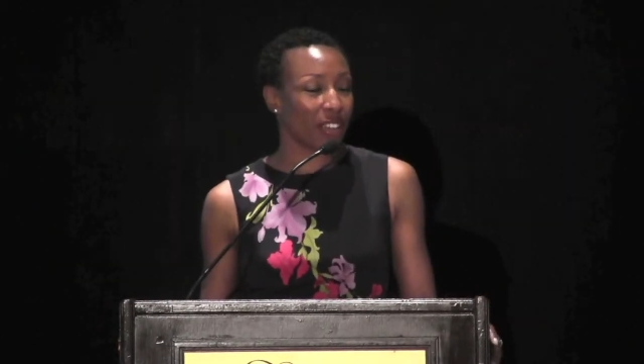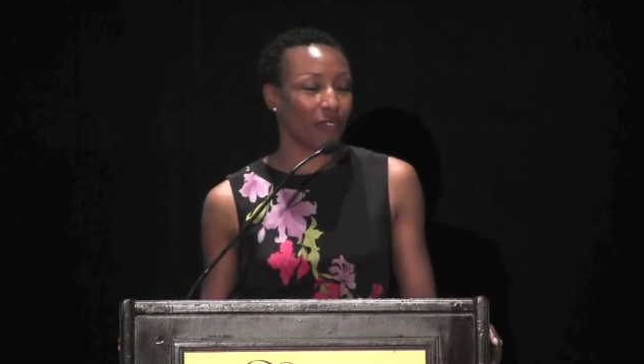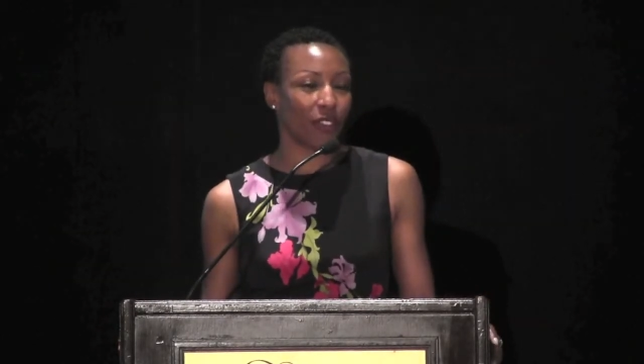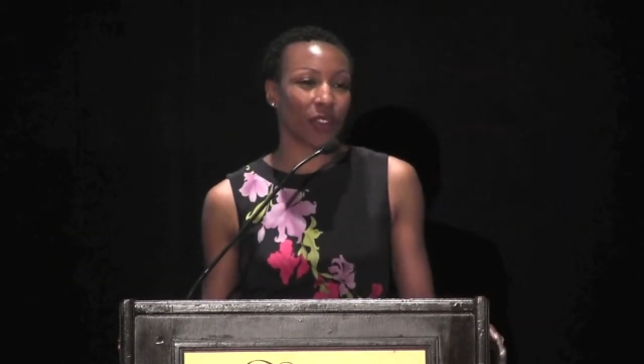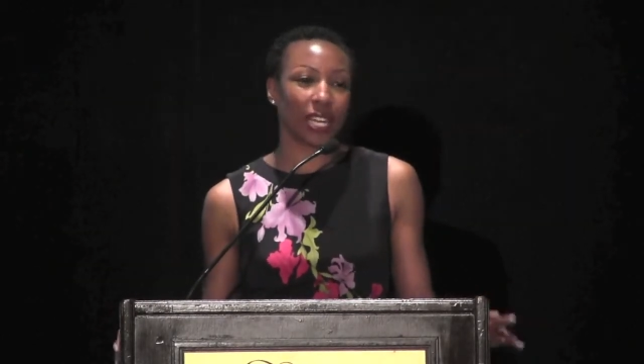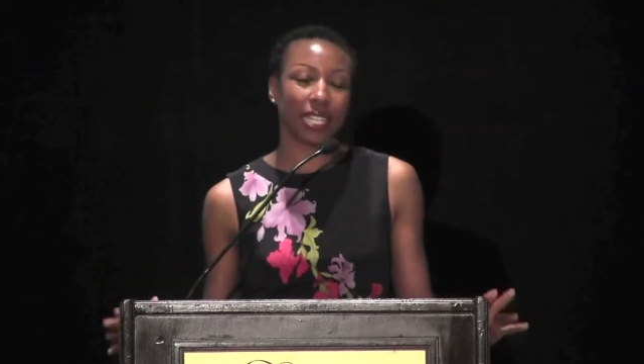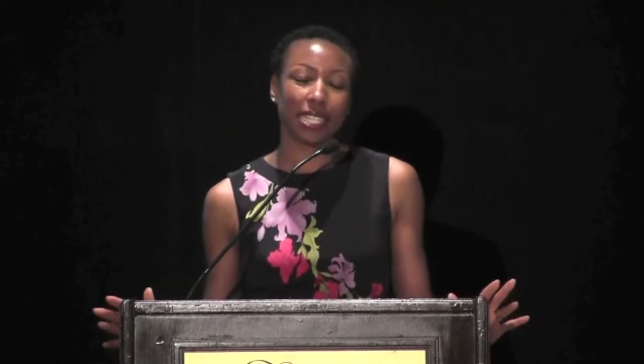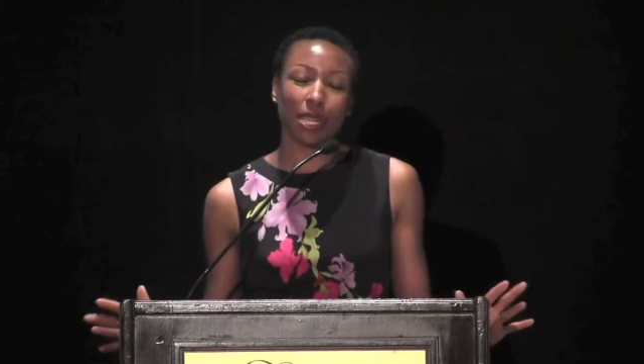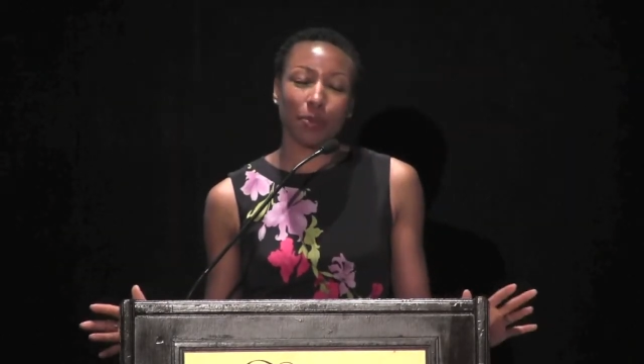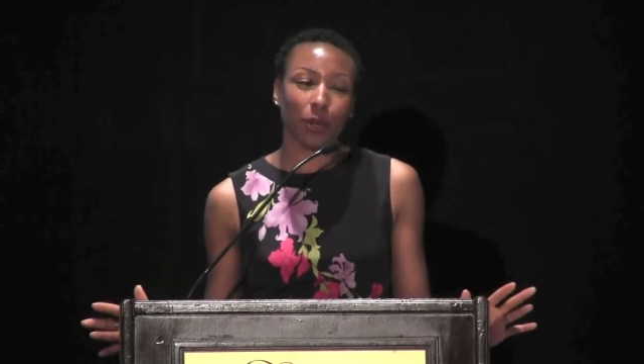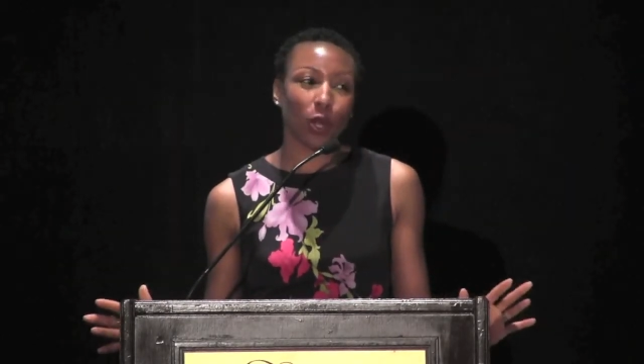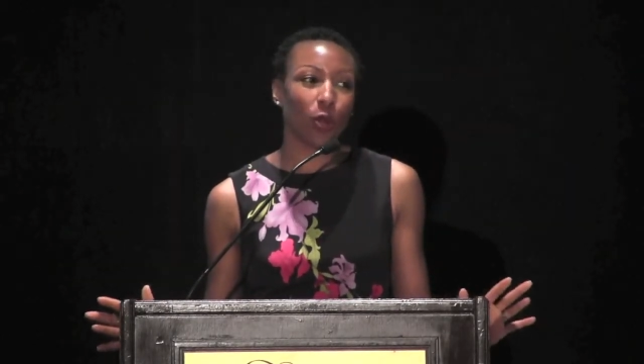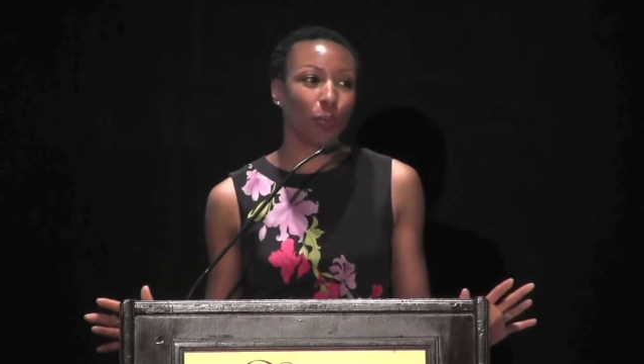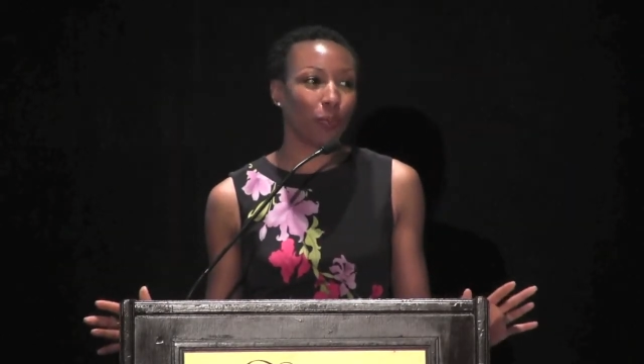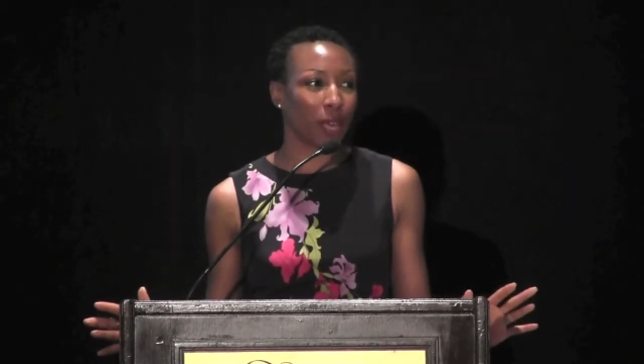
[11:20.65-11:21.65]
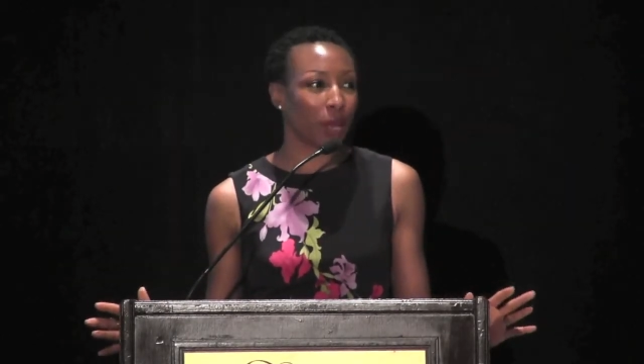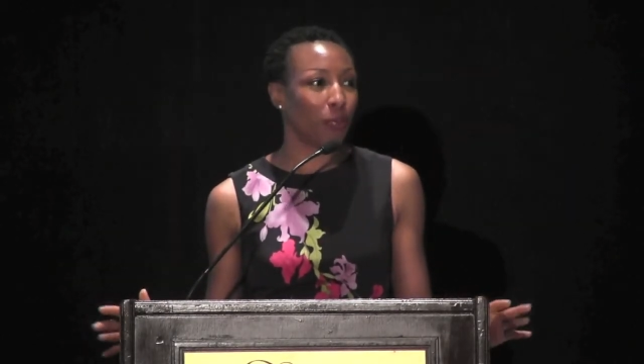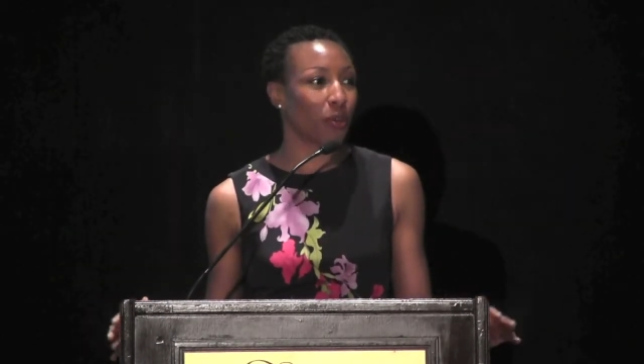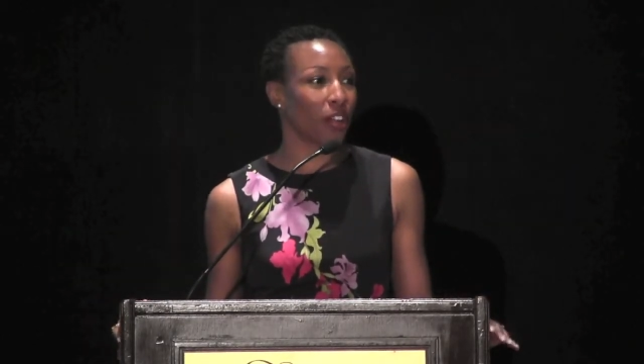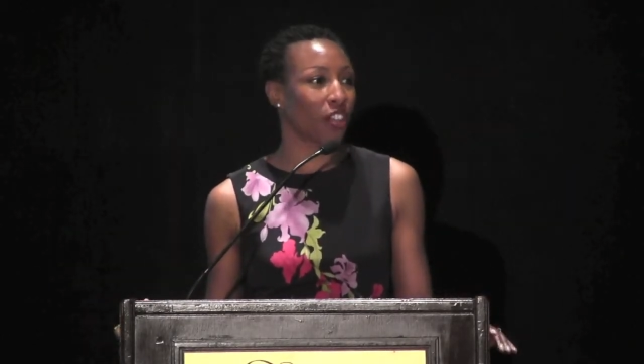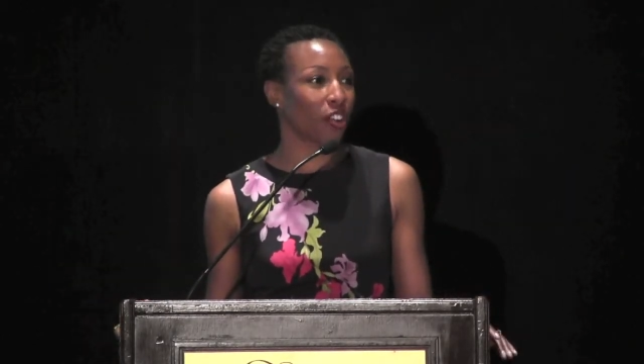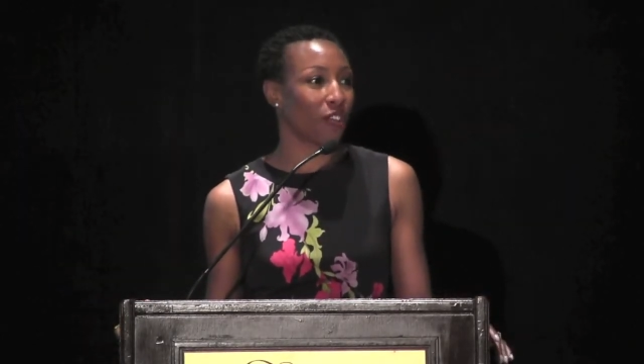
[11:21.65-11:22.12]
in very typical
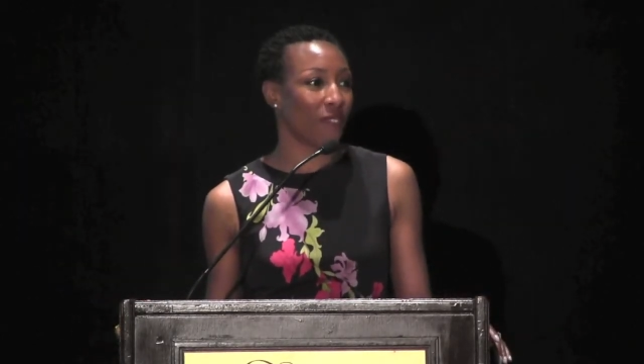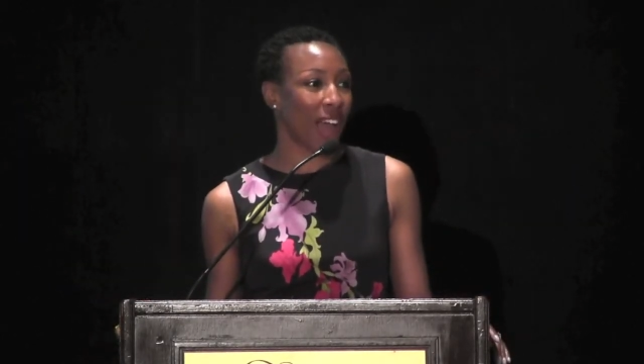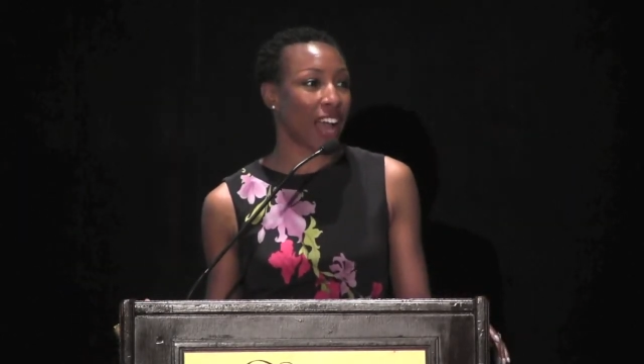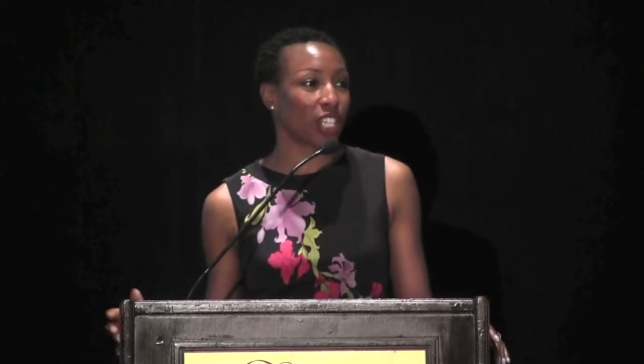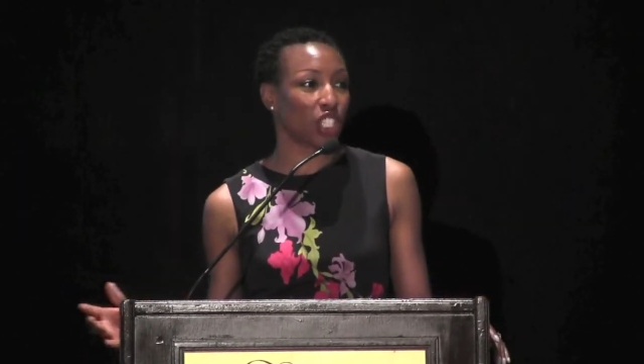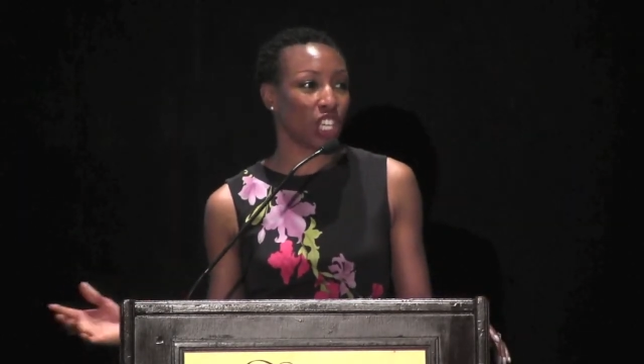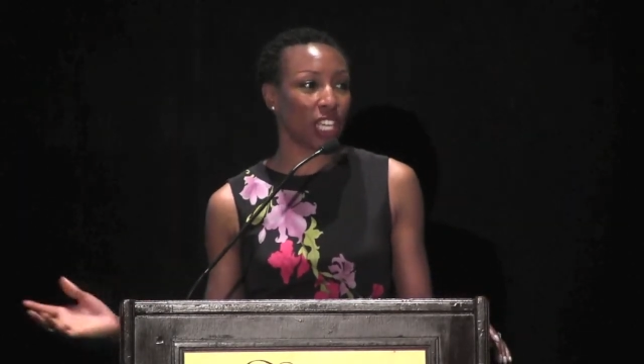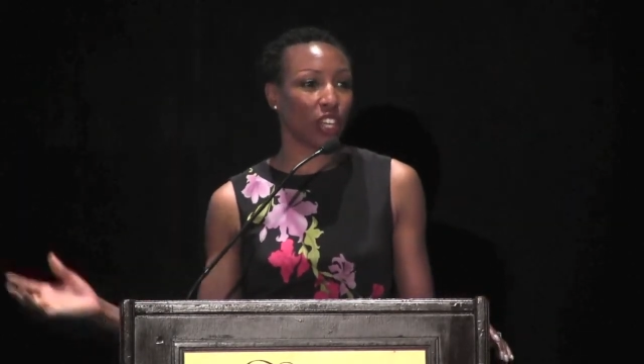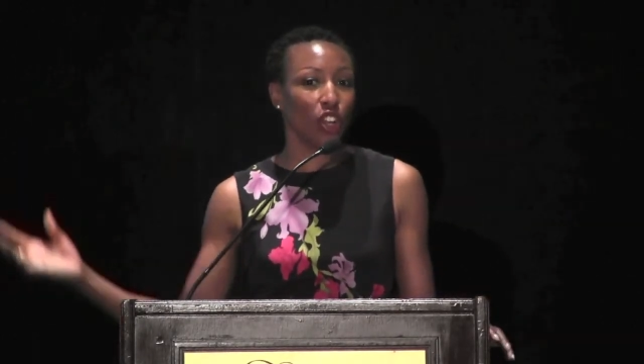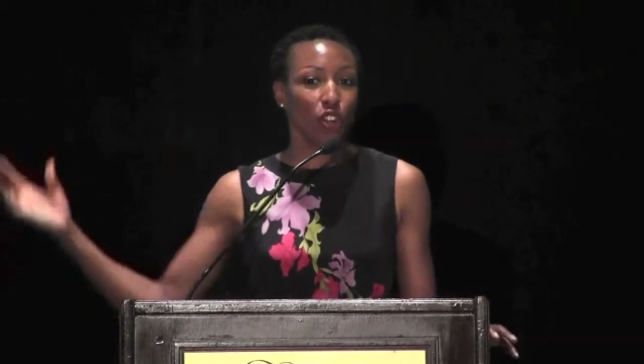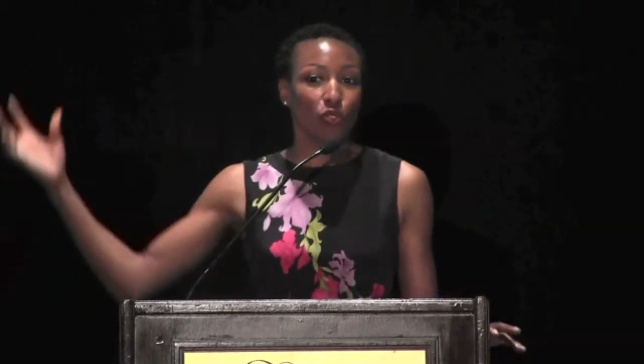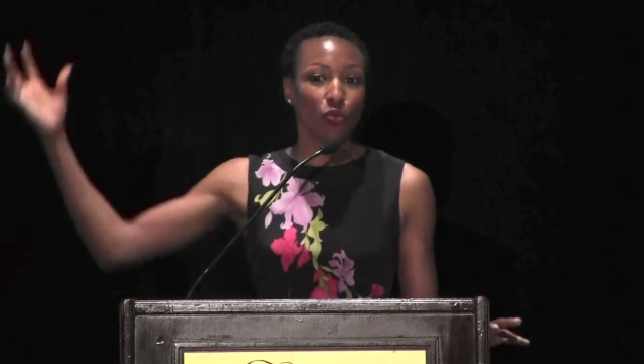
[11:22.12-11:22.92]
big brother fashion,